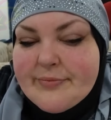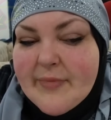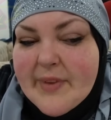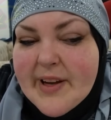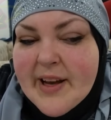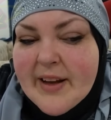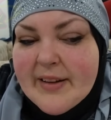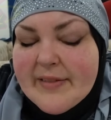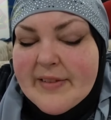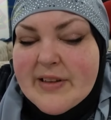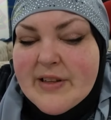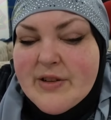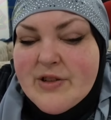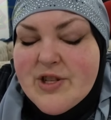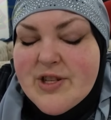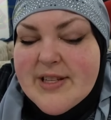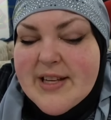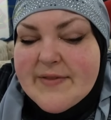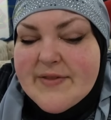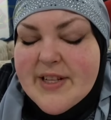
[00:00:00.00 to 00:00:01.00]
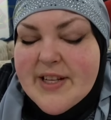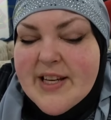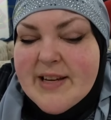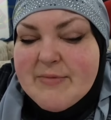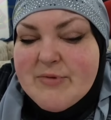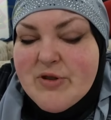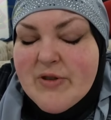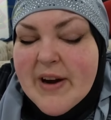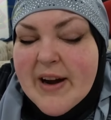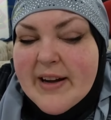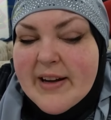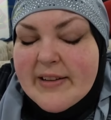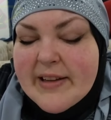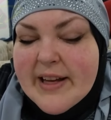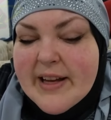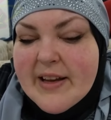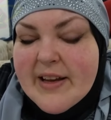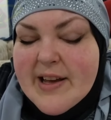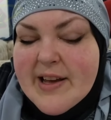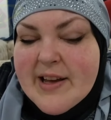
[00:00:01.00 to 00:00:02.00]
Yeah, and you just have to keep track. Of,
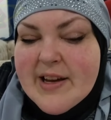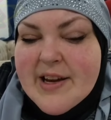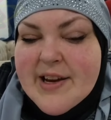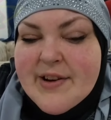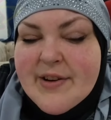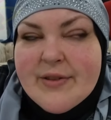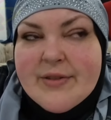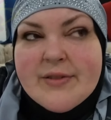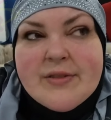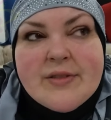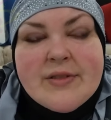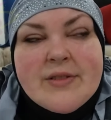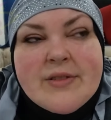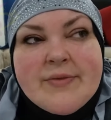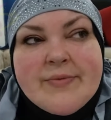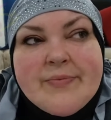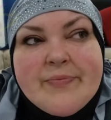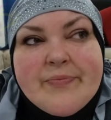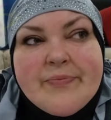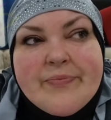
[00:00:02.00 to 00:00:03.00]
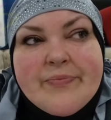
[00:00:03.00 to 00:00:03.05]
like also, you know. Yeah, you can